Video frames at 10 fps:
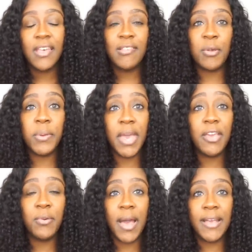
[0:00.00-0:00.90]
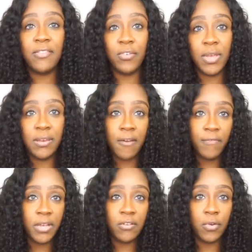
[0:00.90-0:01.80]
So yeah, you guys, you can
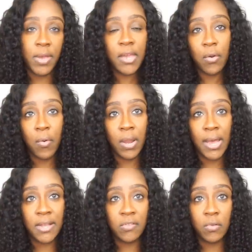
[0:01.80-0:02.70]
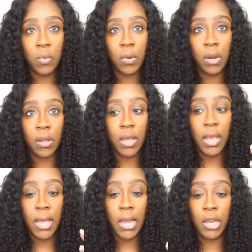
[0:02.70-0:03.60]
definitely create your online store,
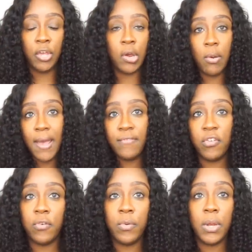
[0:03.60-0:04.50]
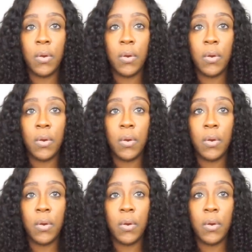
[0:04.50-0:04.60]
and you don't have to do it